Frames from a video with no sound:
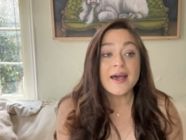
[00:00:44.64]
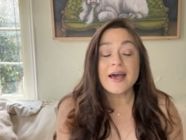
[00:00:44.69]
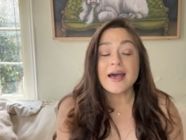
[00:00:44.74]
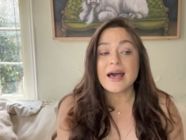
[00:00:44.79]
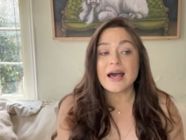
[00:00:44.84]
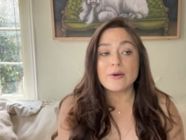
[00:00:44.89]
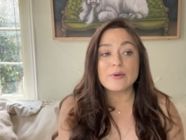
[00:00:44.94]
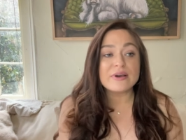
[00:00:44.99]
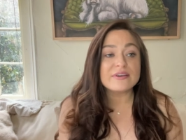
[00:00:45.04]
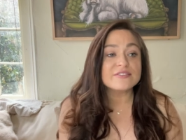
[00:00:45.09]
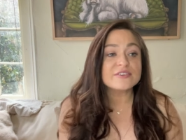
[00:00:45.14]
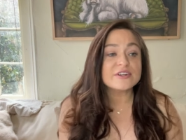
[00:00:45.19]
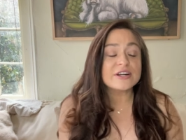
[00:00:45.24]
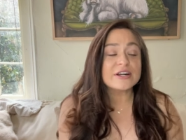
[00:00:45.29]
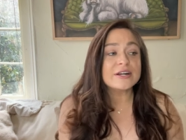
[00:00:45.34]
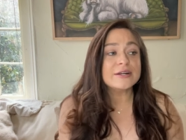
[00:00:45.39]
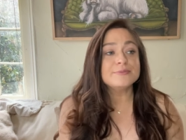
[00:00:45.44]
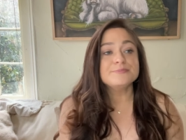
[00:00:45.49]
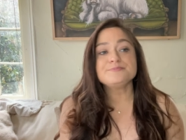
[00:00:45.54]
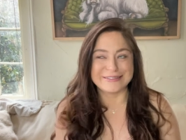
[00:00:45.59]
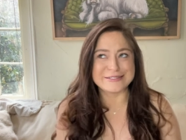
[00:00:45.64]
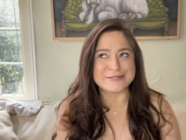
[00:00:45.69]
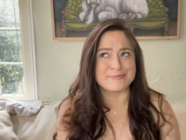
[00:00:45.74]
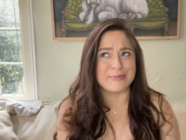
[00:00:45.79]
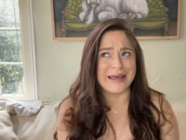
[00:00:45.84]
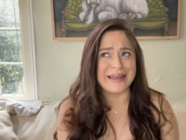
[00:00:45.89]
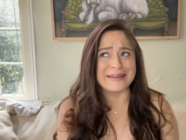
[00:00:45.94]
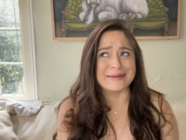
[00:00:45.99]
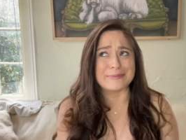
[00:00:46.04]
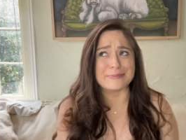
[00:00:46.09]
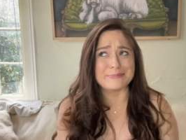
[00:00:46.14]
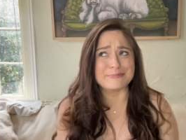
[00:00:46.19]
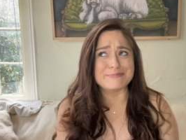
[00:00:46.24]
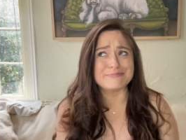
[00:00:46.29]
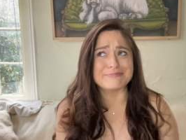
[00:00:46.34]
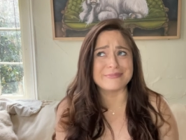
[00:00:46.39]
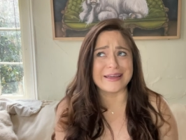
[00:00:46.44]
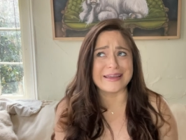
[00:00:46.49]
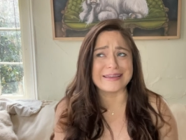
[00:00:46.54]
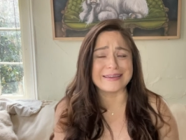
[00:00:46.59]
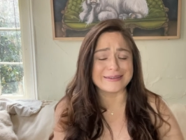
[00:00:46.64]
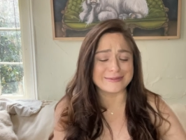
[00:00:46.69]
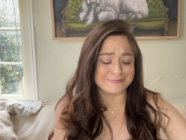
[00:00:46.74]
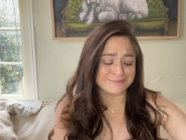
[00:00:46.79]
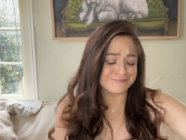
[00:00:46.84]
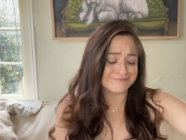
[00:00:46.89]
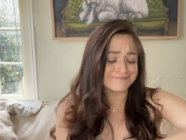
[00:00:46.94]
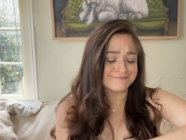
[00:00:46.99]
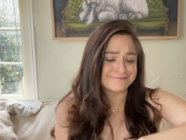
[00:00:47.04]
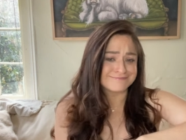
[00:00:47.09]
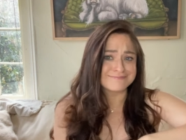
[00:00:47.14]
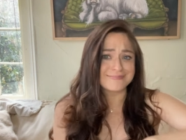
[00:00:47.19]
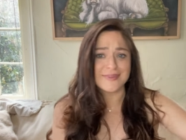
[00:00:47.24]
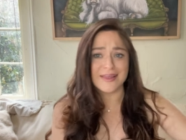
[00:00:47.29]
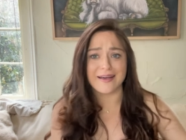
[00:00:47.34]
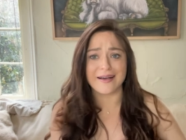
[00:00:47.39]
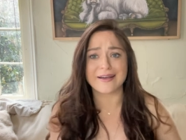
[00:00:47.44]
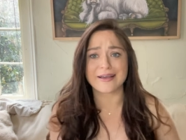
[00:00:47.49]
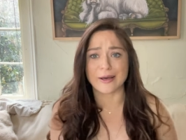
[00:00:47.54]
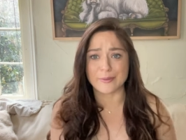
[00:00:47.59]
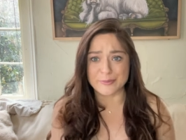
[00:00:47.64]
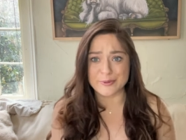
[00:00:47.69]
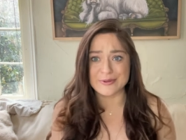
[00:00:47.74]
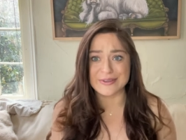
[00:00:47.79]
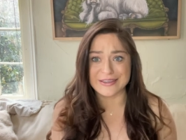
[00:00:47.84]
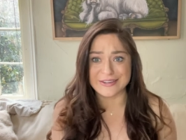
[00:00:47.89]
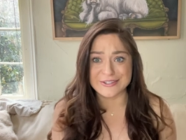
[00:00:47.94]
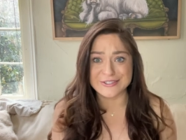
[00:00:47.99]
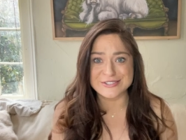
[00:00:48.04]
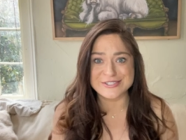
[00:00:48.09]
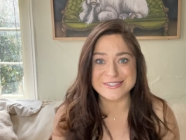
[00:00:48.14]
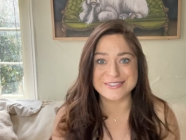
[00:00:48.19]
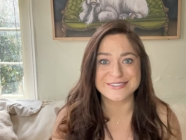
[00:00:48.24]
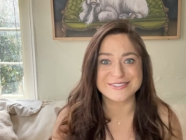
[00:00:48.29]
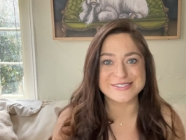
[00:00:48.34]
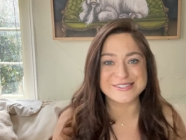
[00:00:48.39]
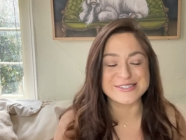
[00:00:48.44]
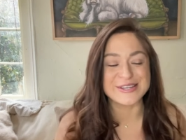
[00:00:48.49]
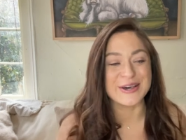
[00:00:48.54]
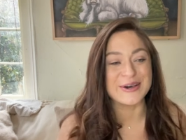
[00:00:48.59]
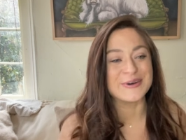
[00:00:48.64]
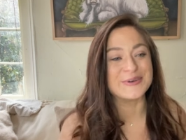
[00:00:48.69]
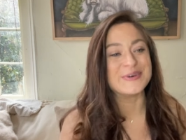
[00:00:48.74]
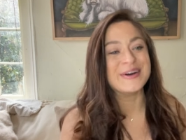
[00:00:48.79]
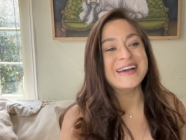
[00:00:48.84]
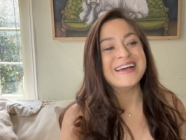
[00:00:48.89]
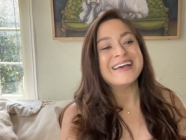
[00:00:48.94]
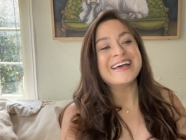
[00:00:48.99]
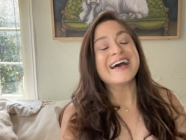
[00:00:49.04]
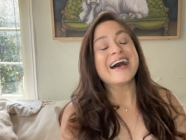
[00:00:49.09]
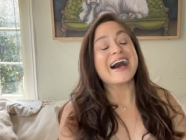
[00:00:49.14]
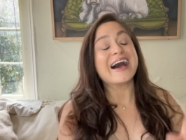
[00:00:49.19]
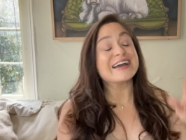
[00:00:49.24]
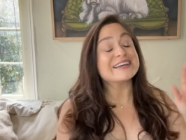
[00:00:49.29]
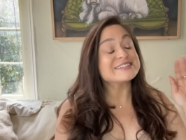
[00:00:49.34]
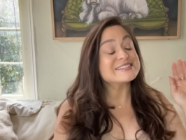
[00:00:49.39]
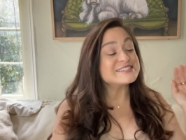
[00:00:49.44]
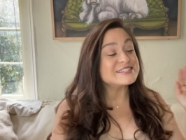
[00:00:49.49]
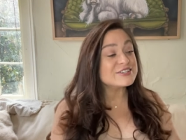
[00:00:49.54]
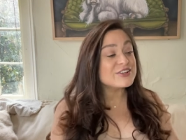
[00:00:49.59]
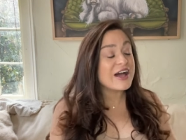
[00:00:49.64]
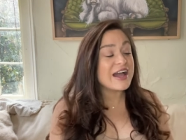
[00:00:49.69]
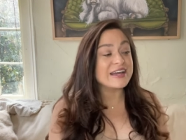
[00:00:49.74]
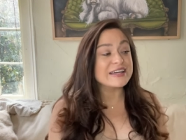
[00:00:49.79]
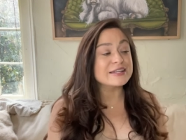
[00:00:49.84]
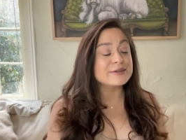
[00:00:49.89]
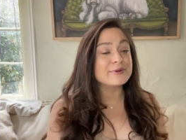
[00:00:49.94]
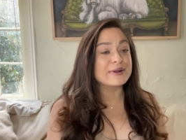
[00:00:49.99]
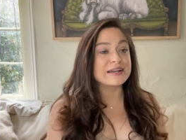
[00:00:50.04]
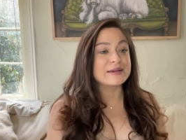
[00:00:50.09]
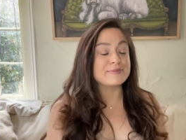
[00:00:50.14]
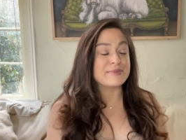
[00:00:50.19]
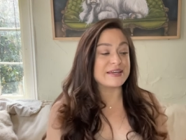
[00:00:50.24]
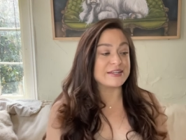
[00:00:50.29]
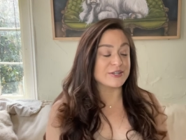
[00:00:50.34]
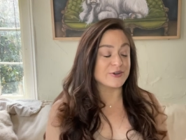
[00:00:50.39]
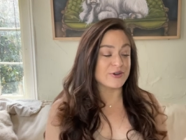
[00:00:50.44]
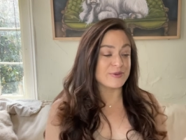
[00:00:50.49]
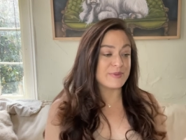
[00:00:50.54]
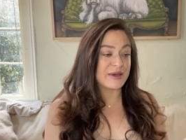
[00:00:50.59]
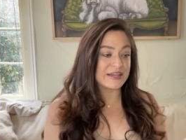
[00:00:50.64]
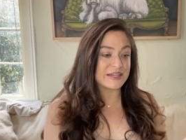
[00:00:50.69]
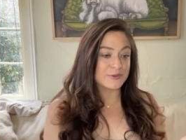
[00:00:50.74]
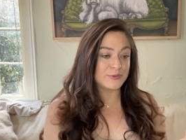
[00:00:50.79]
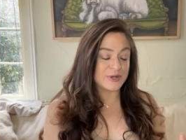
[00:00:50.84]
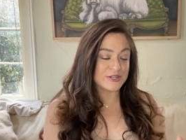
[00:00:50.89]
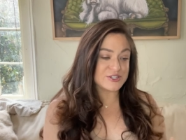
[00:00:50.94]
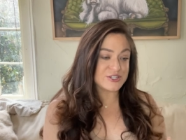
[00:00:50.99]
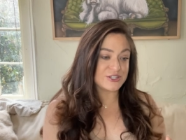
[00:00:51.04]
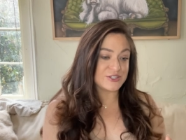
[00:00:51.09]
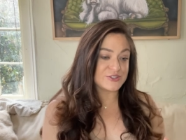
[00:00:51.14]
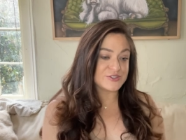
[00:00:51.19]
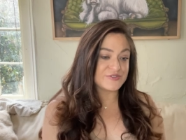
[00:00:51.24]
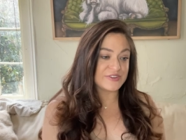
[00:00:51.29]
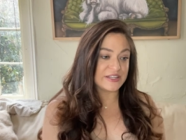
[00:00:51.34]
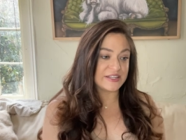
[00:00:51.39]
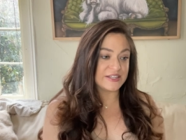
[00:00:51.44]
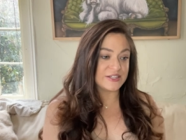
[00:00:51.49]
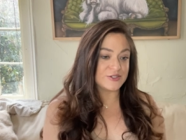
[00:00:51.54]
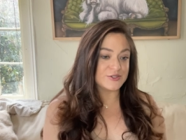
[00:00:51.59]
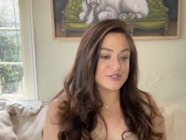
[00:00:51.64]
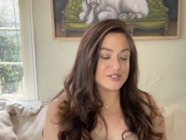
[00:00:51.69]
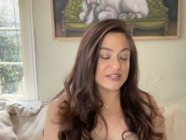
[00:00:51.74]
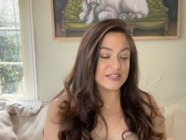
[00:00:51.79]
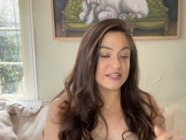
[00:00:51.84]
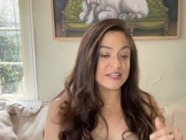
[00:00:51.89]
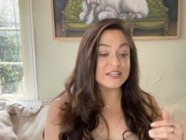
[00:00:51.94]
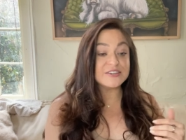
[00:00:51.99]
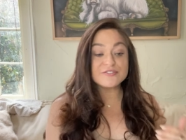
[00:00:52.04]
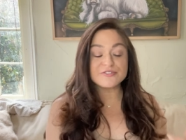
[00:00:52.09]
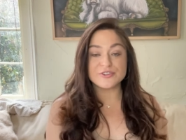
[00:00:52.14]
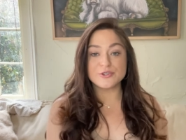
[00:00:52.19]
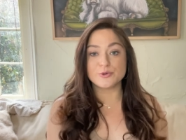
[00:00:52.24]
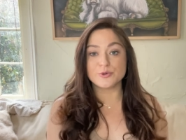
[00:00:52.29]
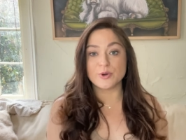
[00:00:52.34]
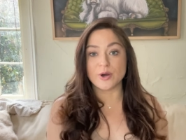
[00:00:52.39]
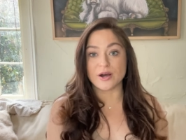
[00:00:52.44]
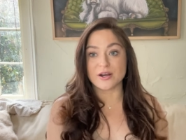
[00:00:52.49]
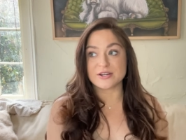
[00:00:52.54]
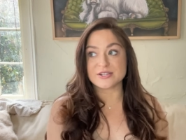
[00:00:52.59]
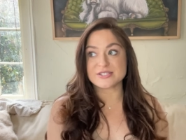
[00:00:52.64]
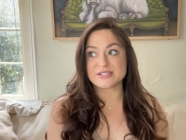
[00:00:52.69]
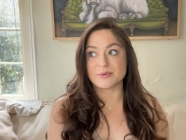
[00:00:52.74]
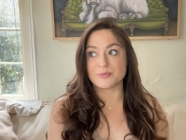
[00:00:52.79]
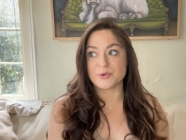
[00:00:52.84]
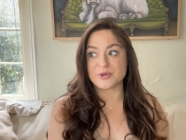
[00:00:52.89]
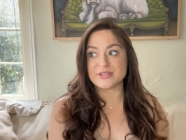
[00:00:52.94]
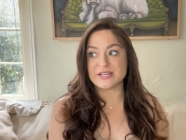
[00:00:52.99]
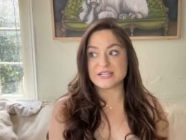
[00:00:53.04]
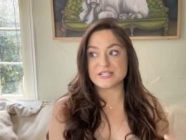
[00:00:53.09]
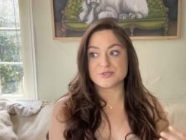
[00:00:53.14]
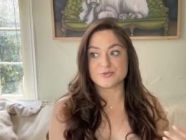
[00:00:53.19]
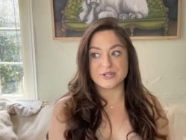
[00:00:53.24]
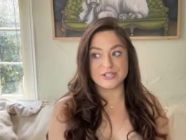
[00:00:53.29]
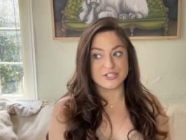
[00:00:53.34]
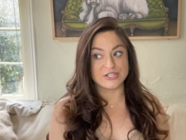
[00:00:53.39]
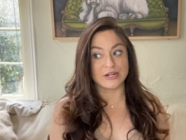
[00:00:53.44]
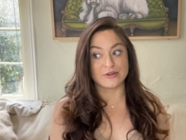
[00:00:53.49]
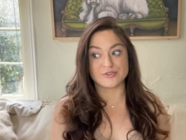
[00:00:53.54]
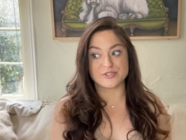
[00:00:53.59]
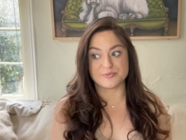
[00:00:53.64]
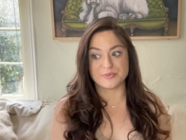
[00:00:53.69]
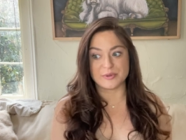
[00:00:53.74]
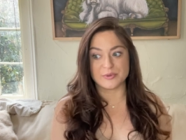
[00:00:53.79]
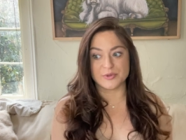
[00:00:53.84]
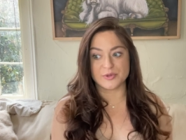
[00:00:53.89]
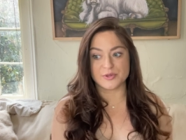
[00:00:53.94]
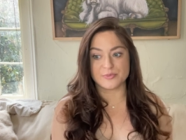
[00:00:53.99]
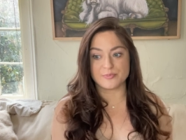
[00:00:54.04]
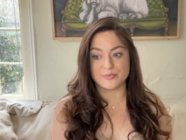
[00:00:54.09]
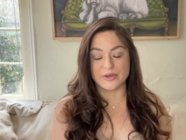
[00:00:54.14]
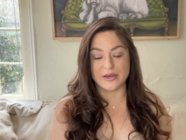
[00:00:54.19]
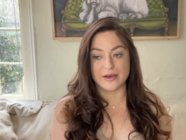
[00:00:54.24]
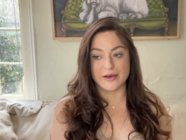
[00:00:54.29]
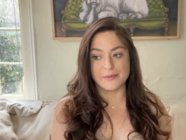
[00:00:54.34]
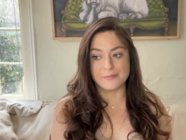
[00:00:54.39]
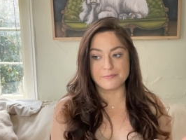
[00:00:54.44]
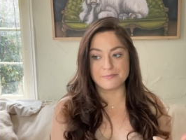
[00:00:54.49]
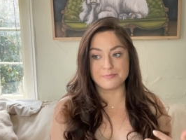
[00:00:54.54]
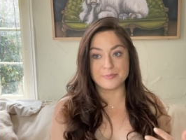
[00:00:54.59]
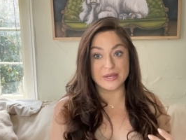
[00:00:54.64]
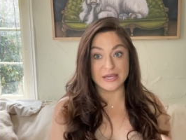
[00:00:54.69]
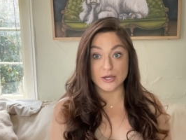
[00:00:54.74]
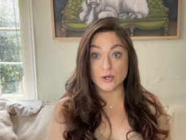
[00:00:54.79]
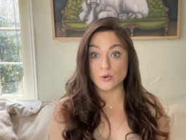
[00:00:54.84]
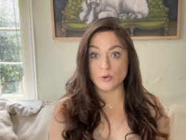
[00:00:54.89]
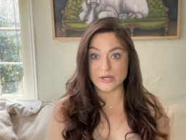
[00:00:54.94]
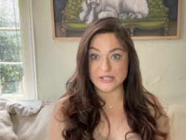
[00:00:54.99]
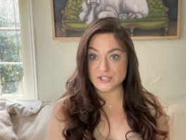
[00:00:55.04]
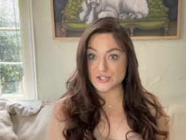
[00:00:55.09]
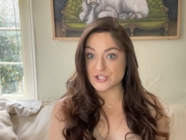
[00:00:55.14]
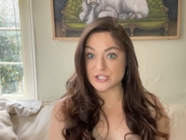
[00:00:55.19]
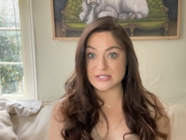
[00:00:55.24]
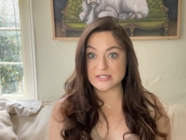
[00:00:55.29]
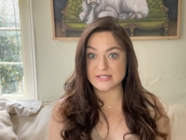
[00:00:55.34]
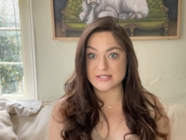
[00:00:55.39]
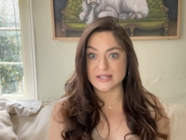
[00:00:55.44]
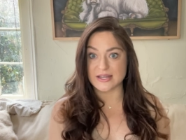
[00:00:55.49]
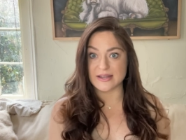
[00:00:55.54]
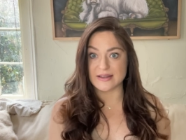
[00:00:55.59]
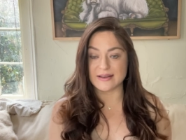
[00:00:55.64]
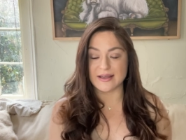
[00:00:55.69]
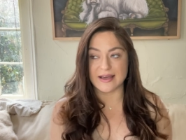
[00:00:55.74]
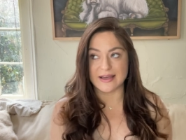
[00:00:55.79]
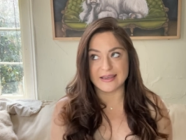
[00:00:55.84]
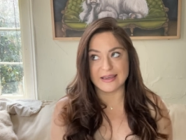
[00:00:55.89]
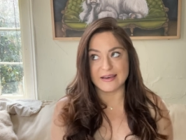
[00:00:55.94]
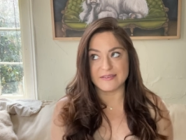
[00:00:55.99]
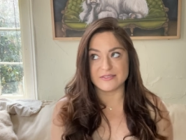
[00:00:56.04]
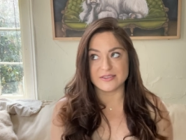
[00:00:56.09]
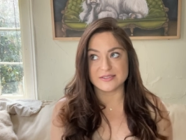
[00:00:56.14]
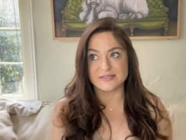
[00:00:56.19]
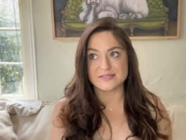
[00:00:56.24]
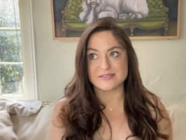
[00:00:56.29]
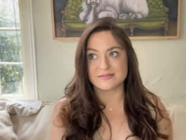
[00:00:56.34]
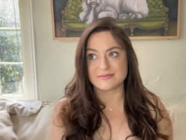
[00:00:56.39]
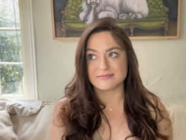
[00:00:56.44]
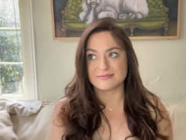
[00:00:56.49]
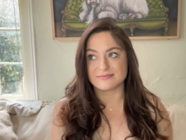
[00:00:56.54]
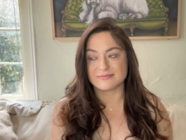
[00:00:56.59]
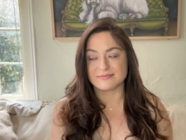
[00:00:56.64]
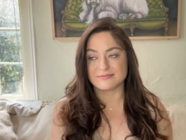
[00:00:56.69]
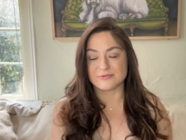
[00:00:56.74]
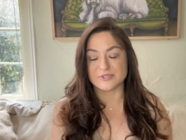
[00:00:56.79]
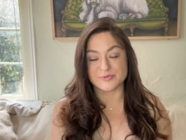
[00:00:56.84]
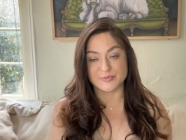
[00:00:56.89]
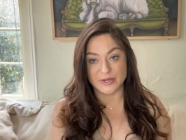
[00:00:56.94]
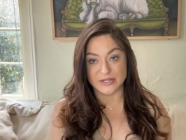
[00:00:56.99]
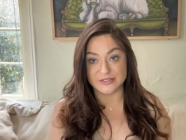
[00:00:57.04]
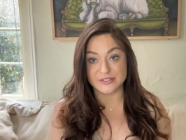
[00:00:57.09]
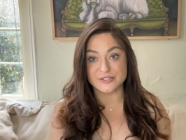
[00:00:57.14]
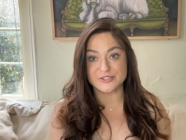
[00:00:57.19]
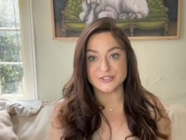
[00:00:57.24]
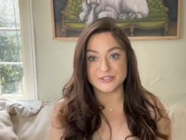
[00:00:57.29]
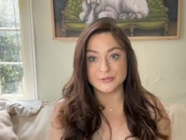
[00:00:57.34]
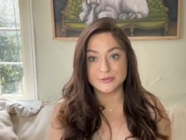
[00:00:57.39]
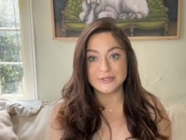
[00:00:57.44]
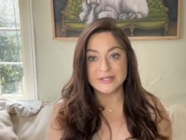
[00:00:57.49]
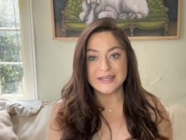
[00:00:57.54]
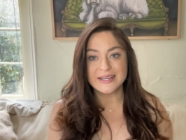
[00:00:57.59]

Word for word: However, it's been like a couple years, so I still highly recommend going back and watching those videos if you are someone that has reached out to me with um, pig questions that I haven't responded to.